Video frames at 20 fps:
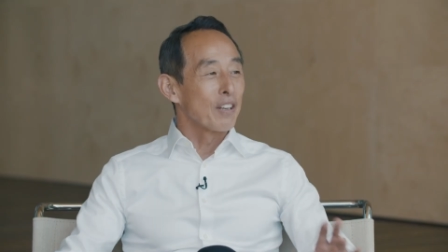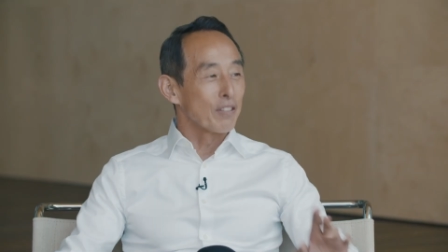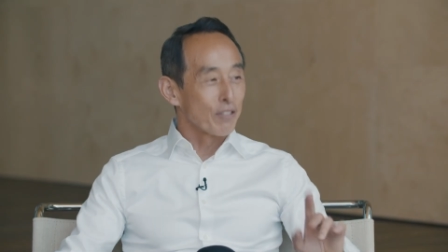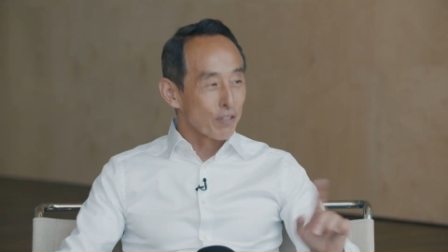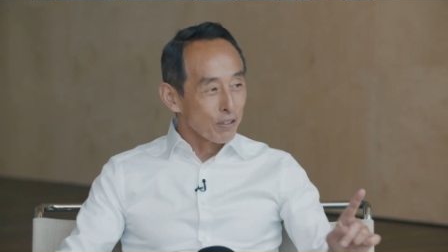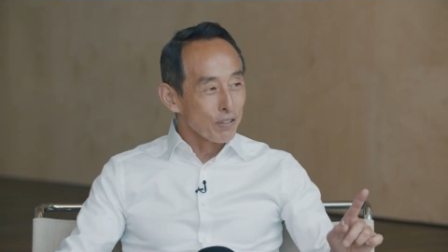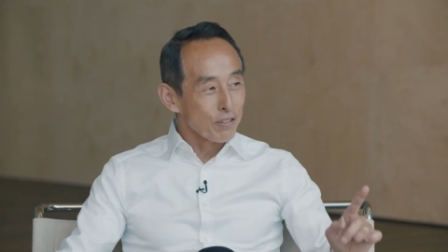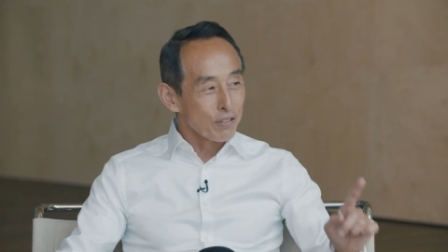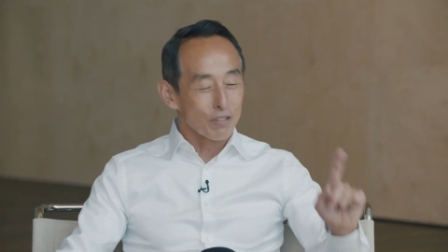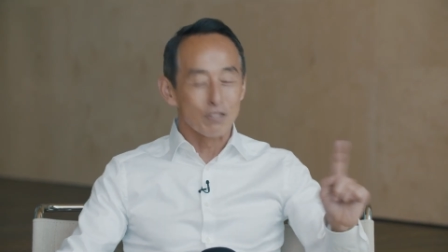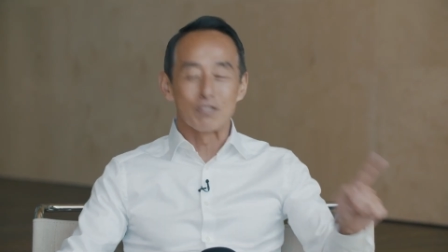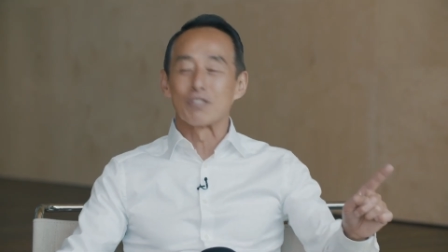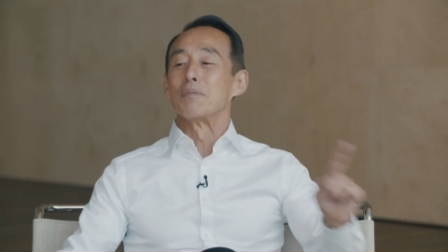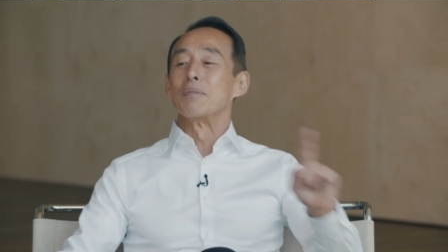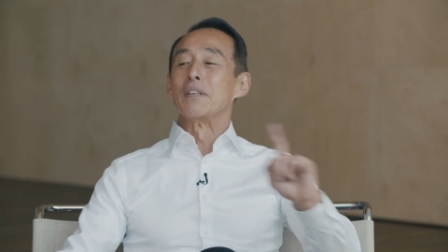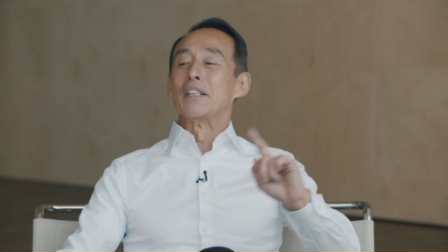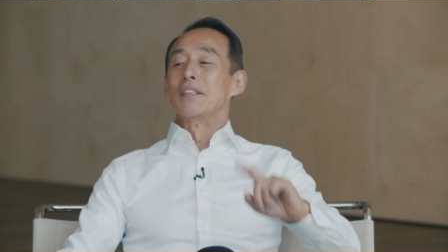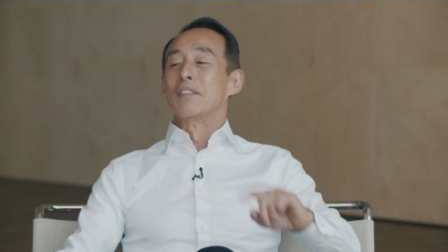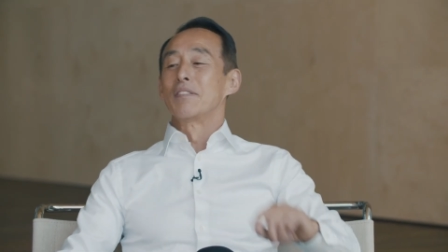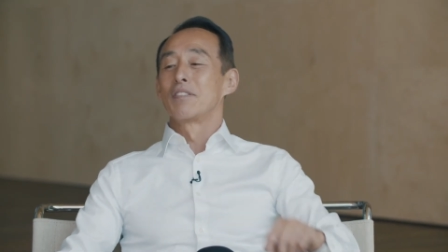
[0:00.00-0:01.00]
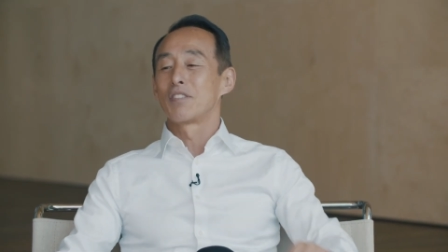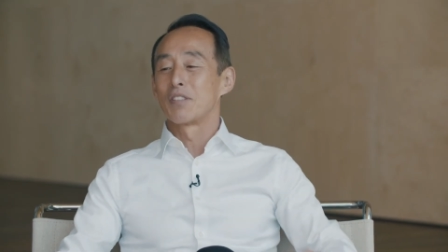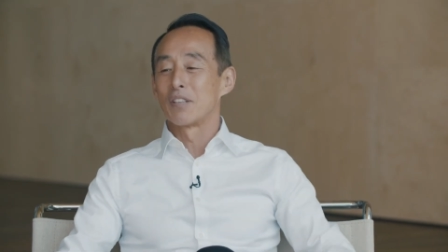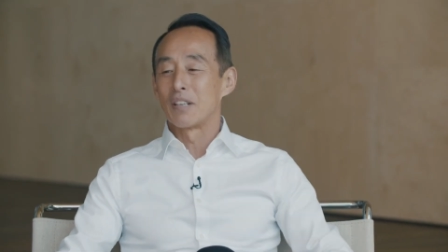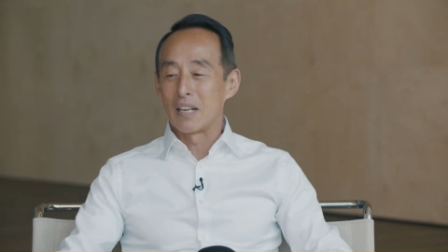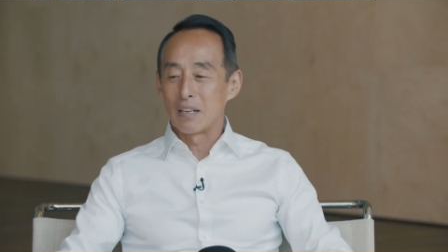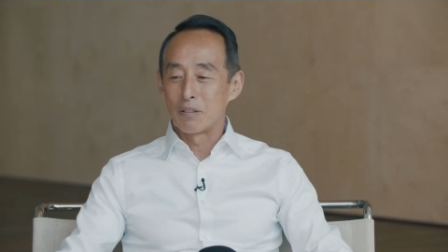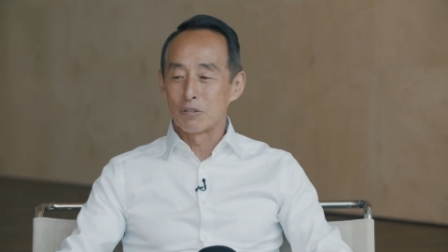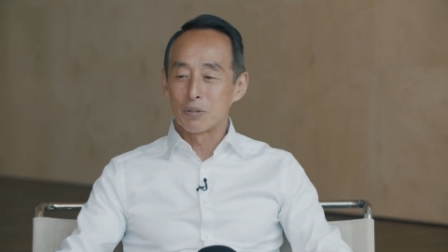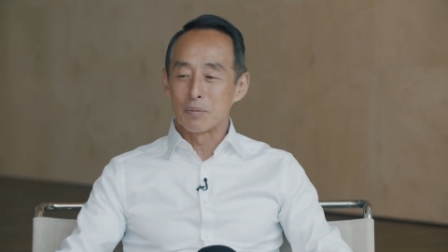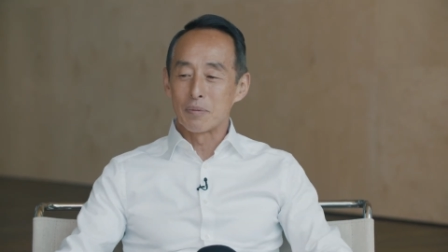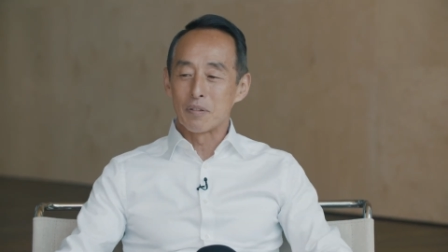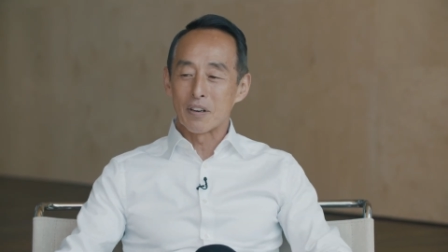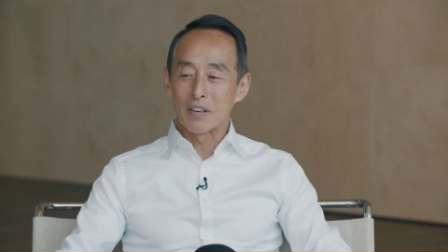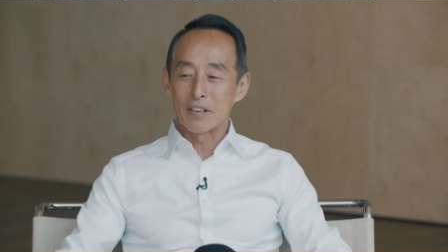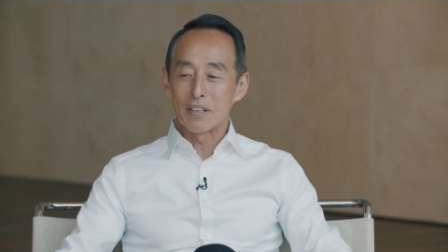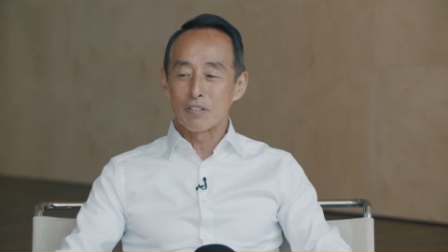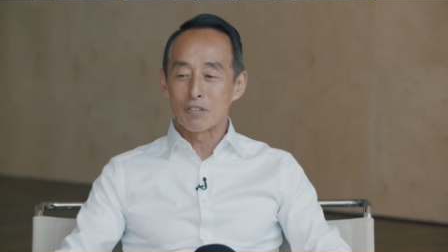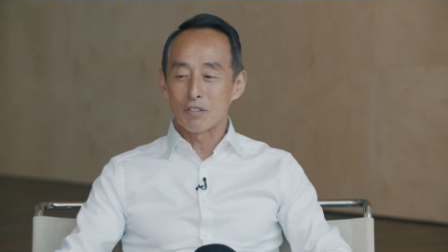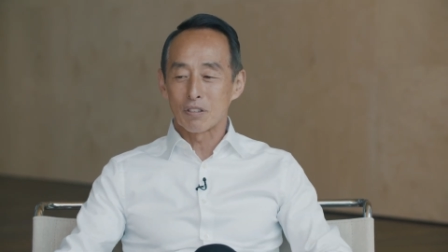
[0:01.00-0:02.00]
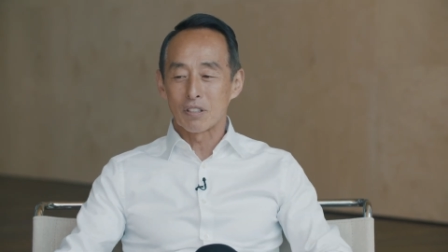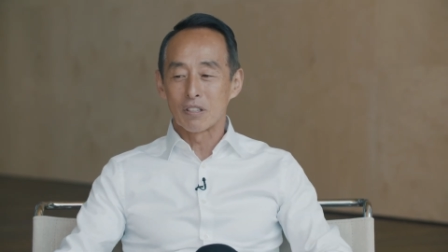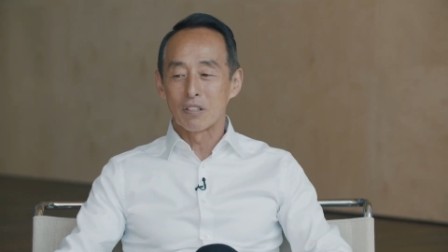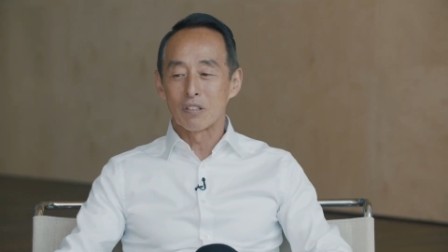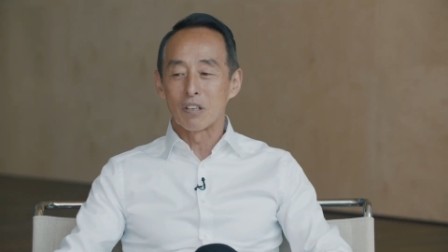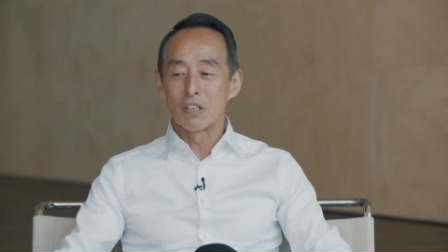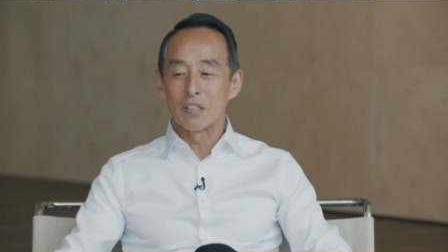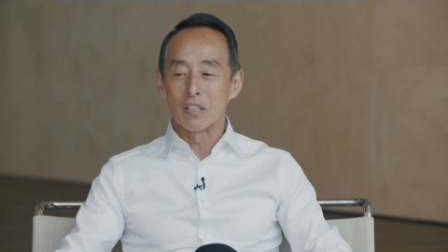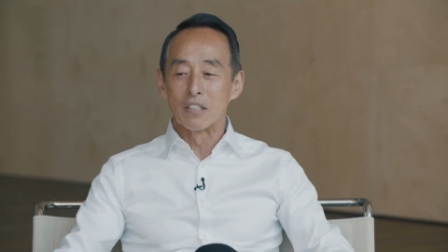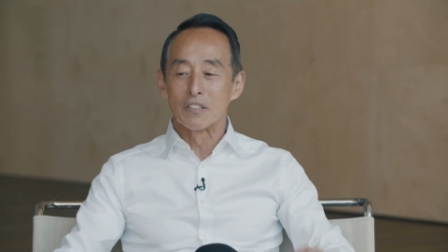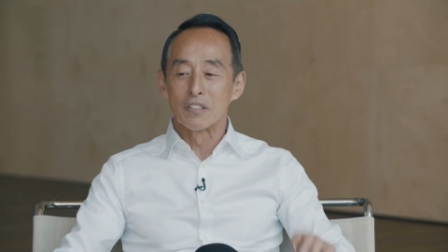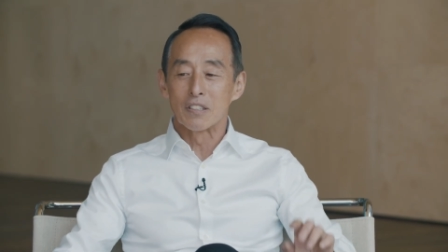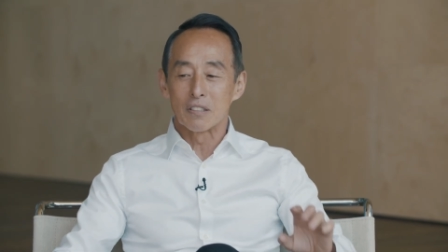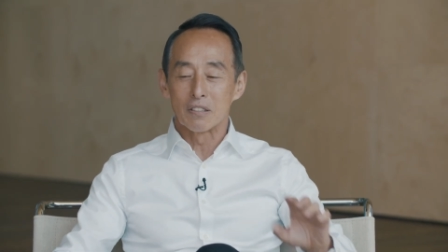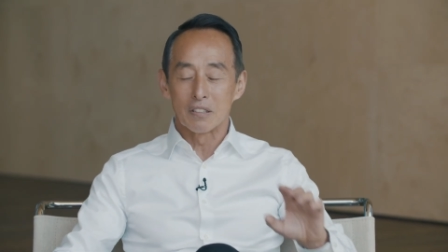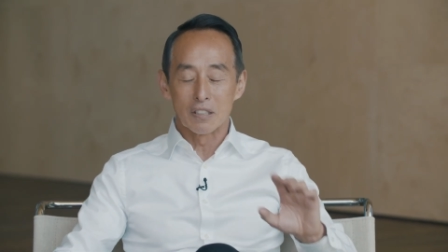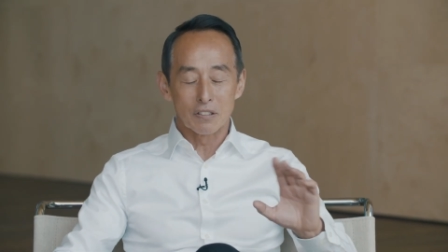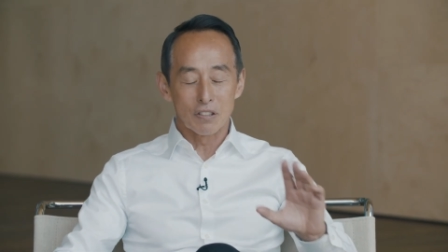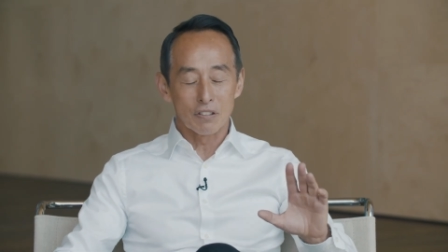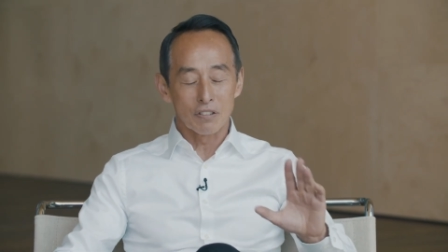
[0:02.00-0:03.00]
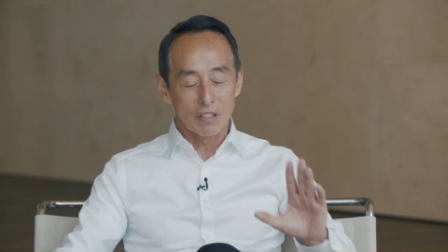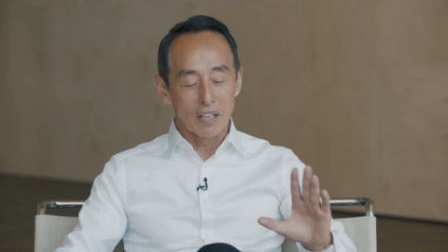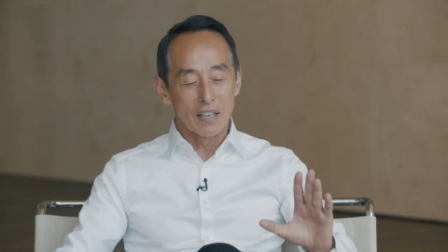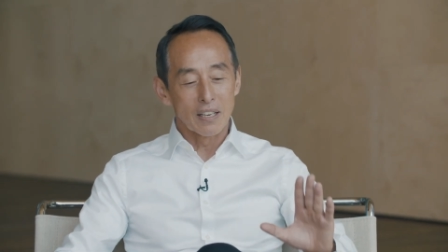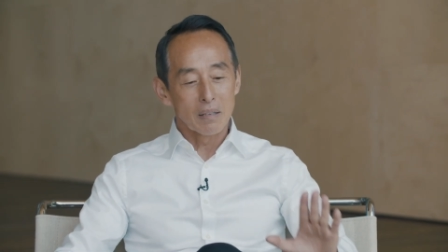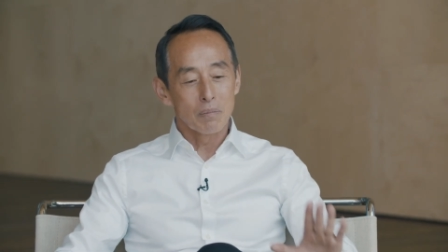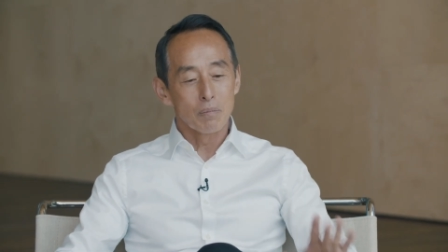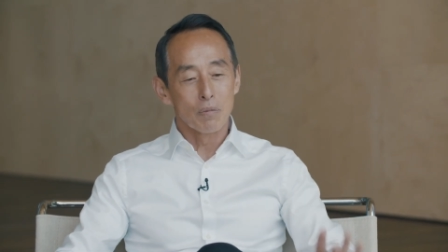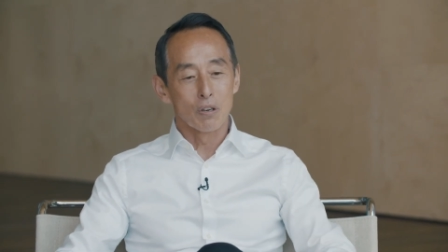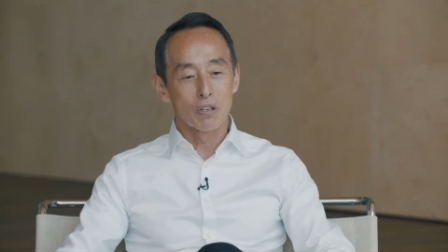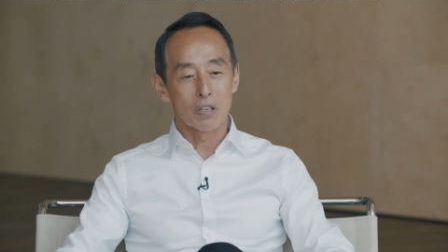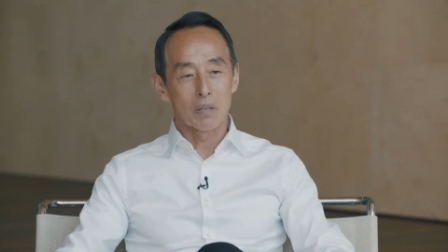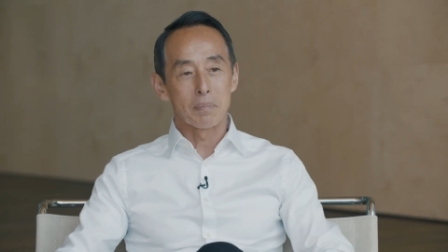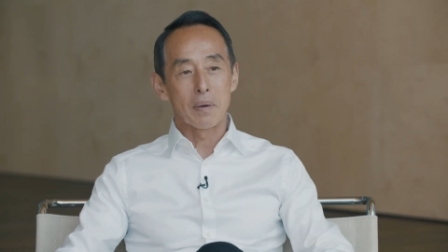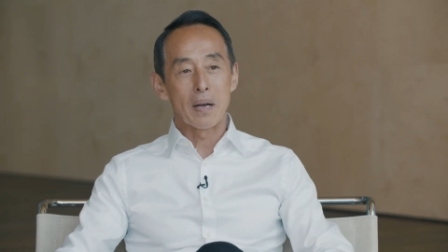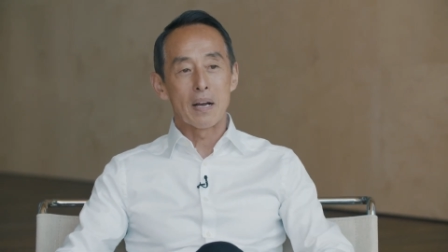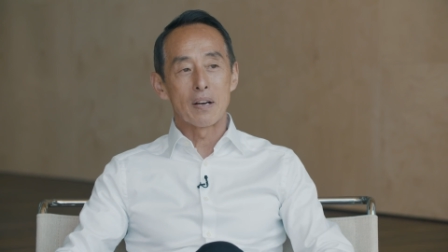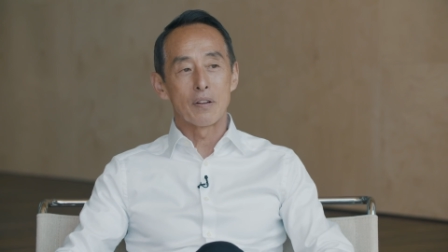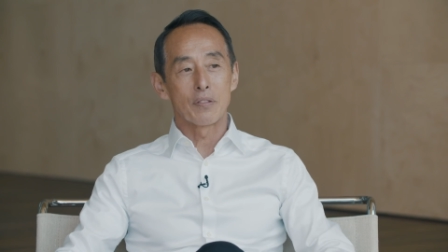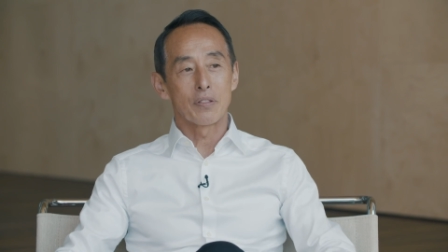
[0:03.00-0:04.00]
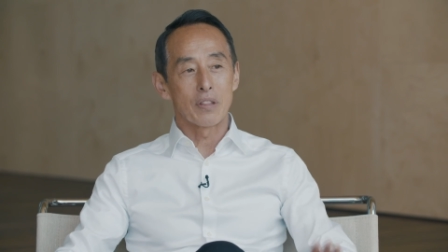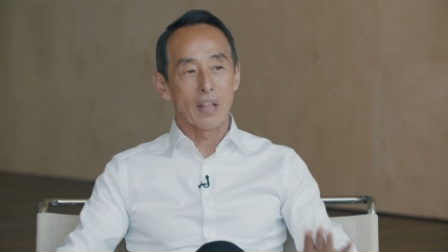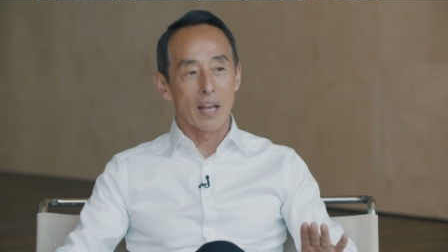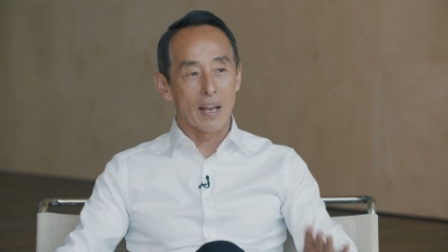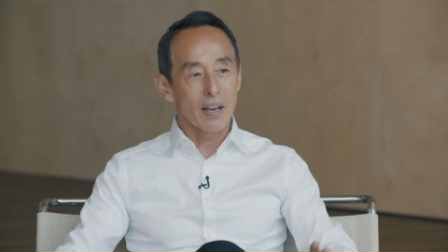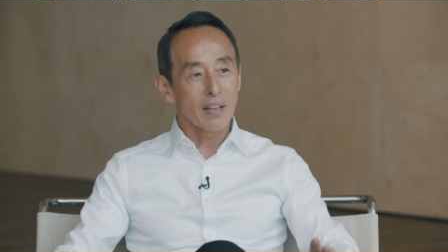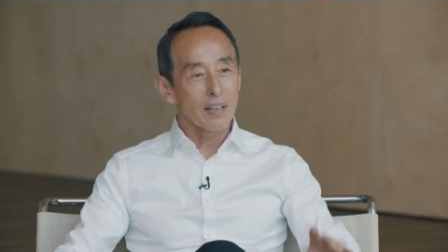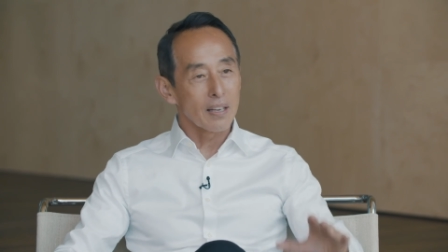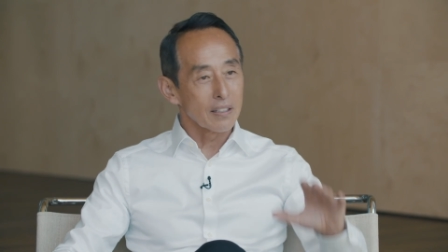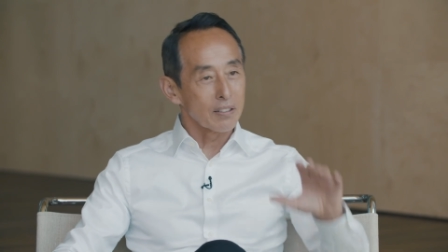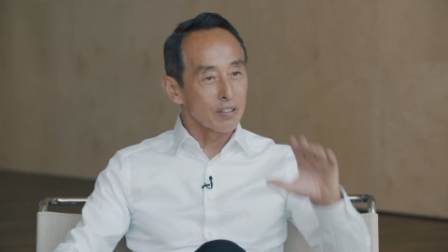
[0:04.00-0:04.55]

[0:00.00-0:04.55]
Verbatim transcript: Gesund zusammen. So I would be very interested in understanding more about that.